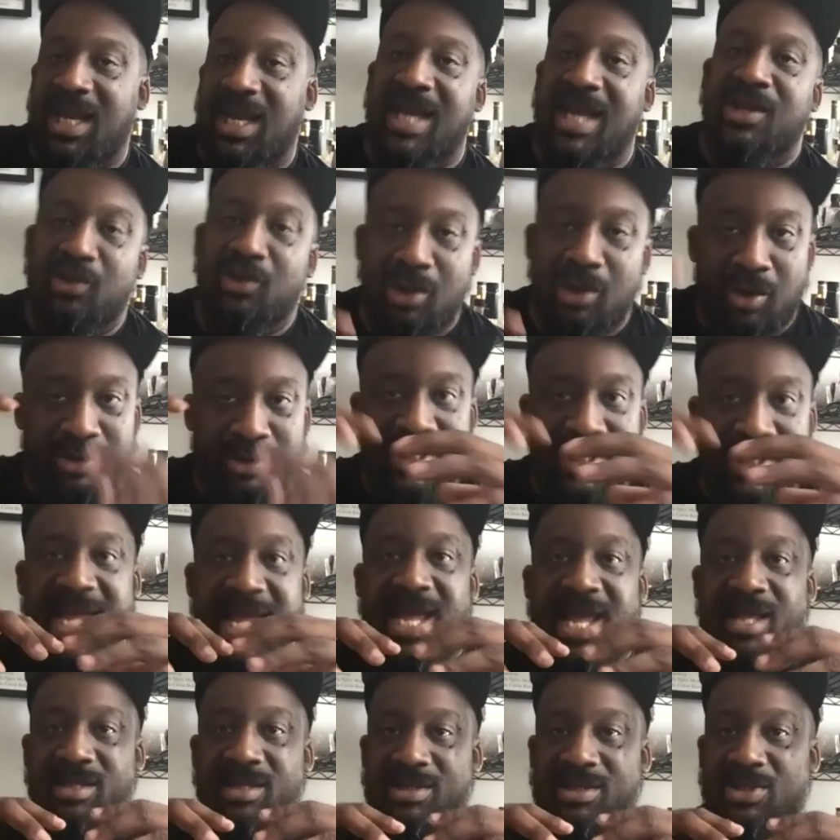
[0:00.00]
Like
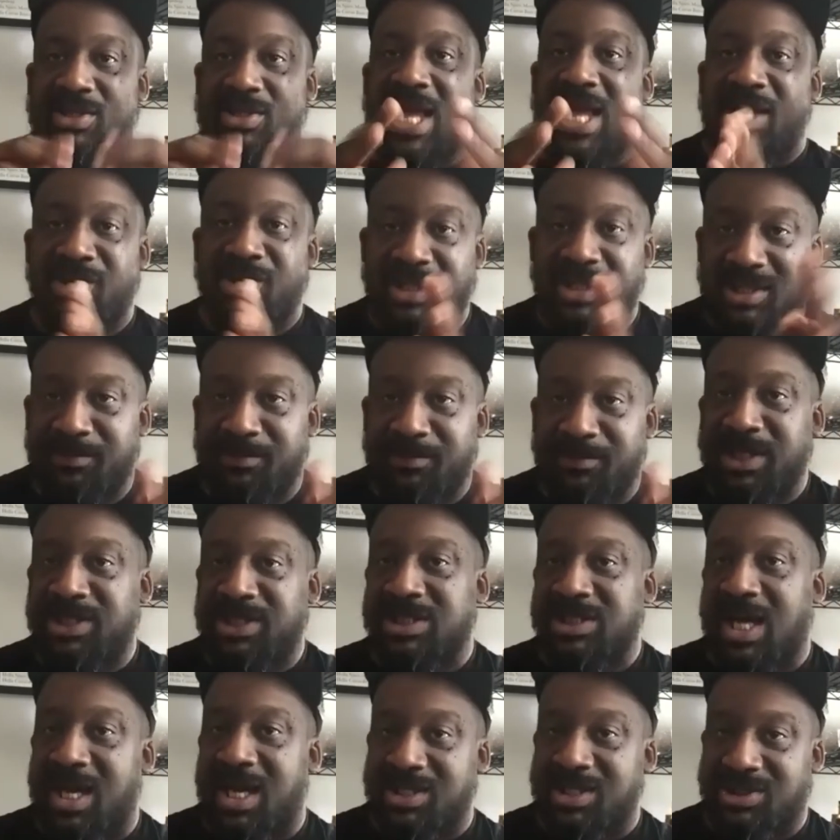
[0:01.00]
dad. So now you need to meet
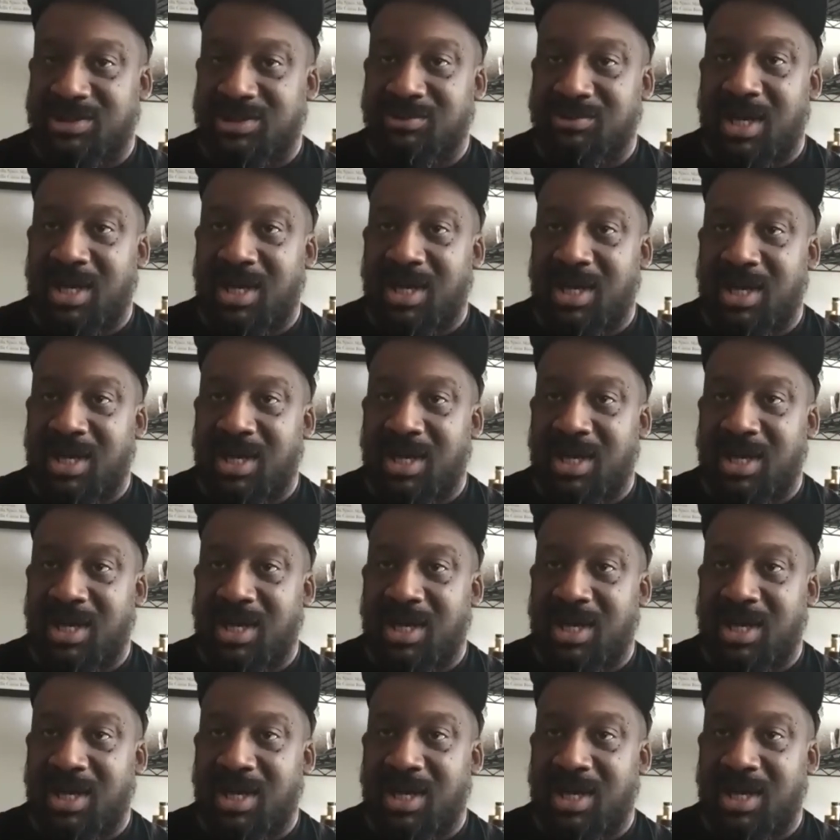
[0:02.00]
Josh, right?